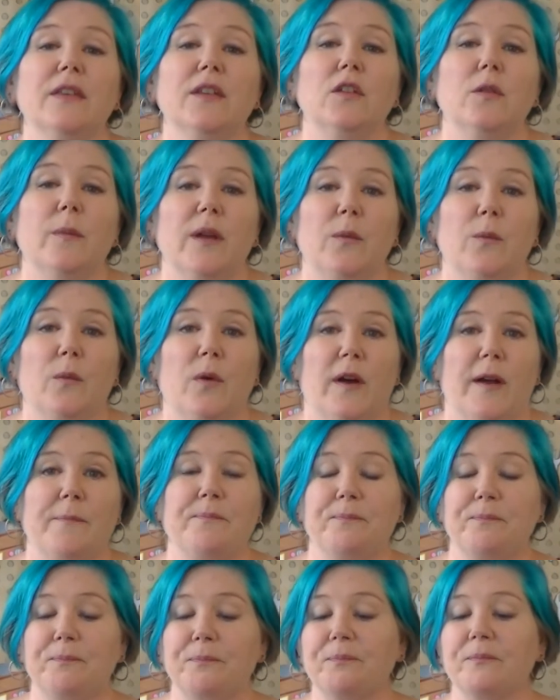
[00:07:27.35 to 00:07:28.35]
you might want,
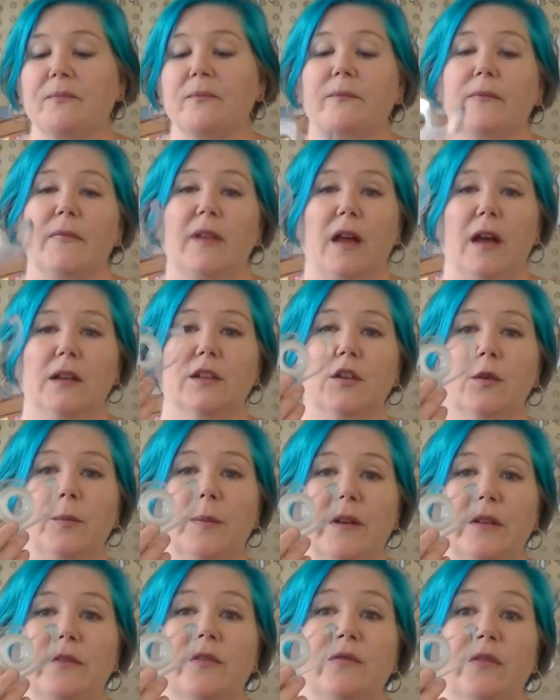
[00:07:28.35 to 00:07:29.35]
a little bit
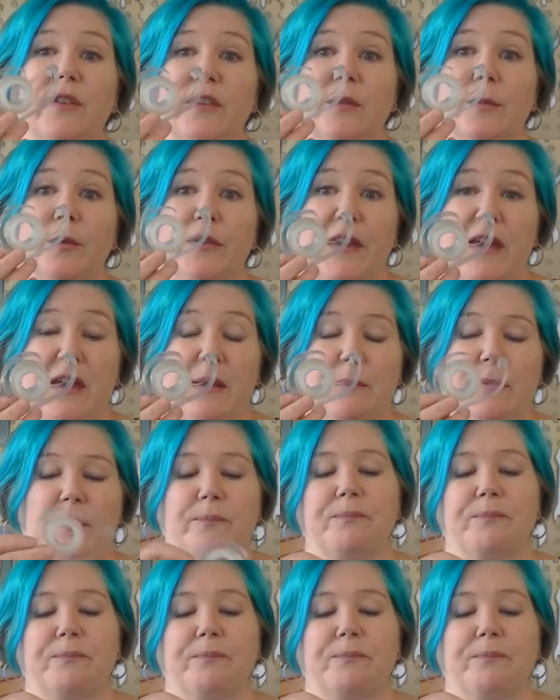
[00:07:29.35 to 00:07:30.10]
of invisible tape.